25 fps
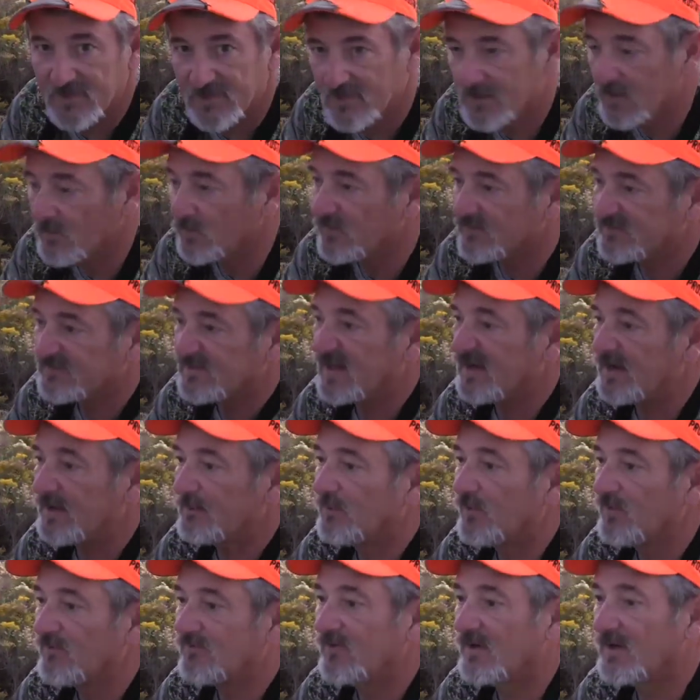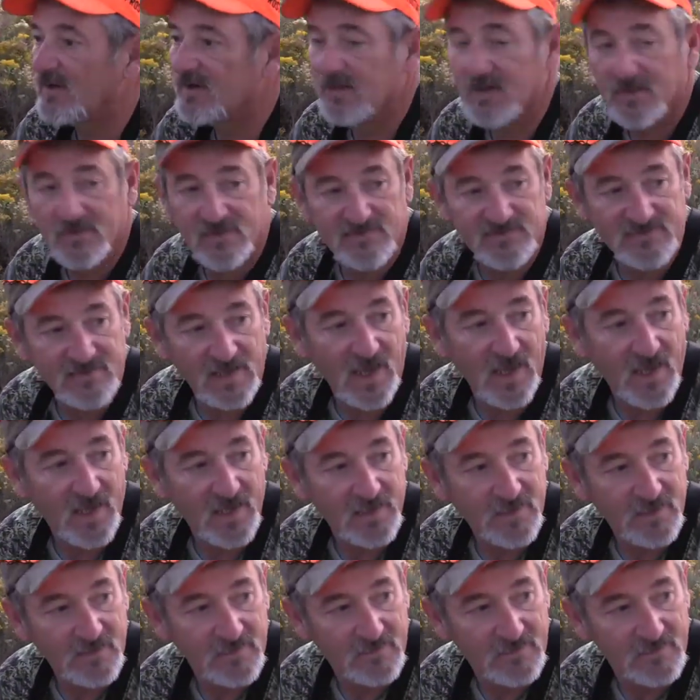Then we'll set up over on the other side.
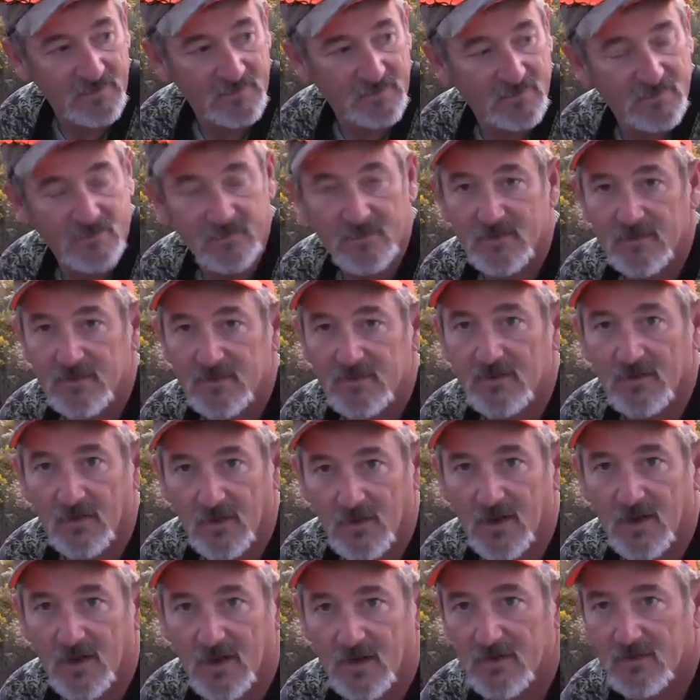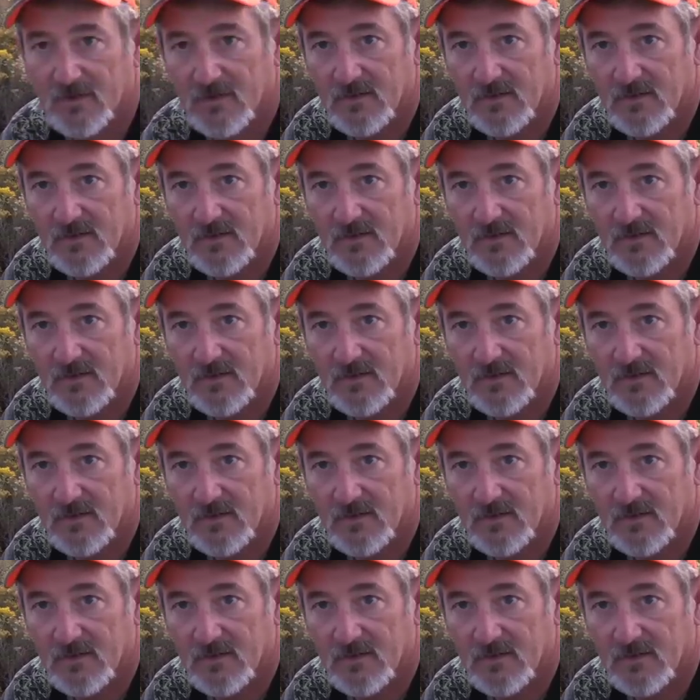You all right?